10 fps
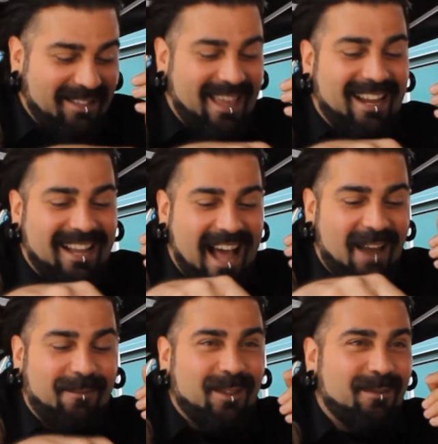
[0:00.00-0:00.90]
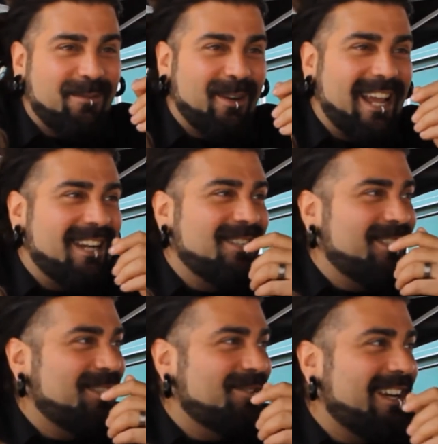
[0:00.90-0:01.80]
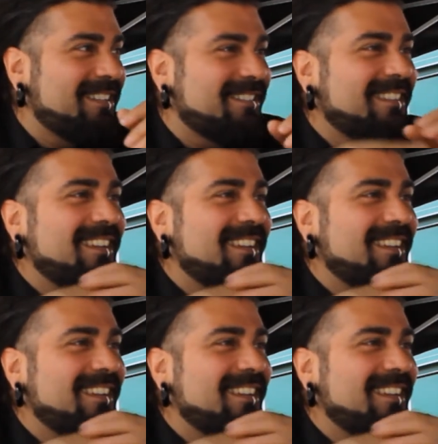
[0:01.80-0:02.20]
Thank God for the free energy drinks.